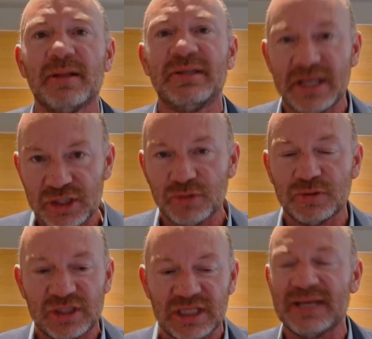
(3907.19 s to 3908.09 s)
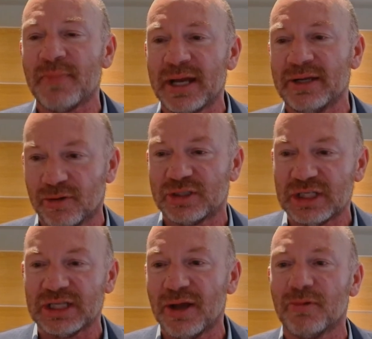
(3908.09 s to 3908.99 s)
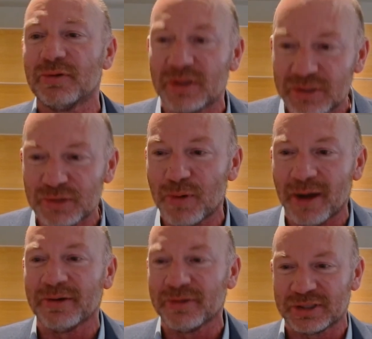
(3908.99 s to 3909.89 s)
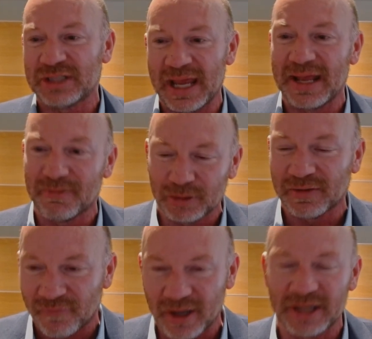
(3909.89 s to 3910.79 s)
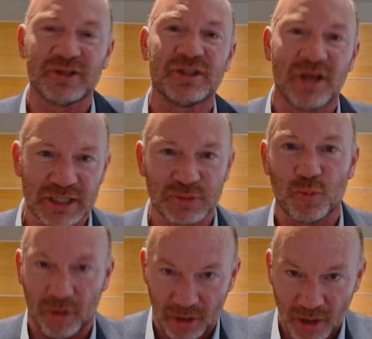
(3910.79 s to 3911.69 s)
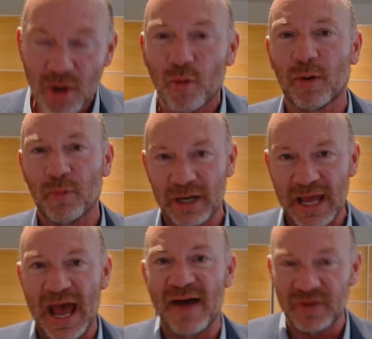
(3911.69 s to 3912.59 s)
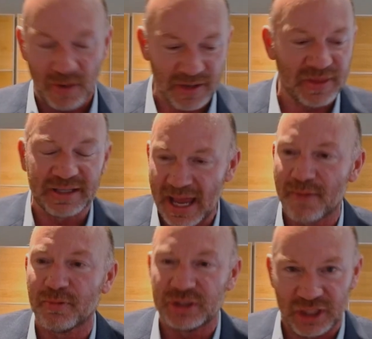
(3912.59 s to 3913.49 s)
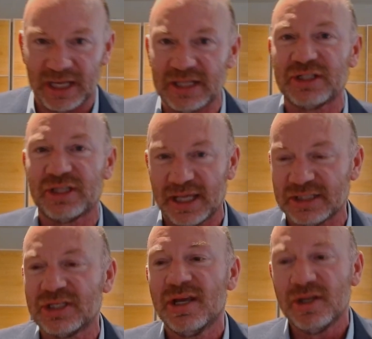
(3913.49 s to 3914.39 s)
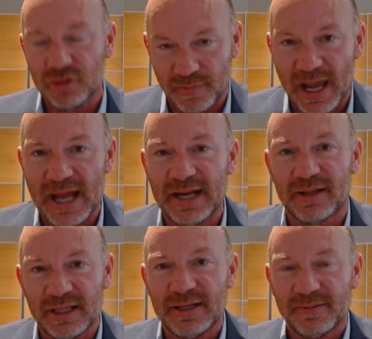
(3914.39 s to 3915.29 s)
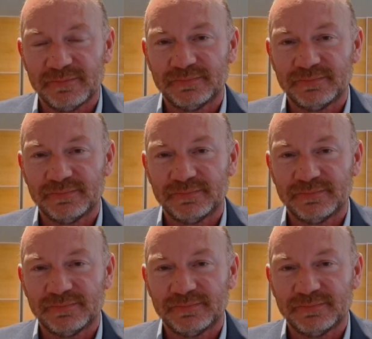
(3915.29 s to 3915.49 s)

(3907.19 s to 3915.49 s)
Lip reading: Did you see my nursing note? Do you understand what the vital signs were, or what have you? I think that would change things dramatically.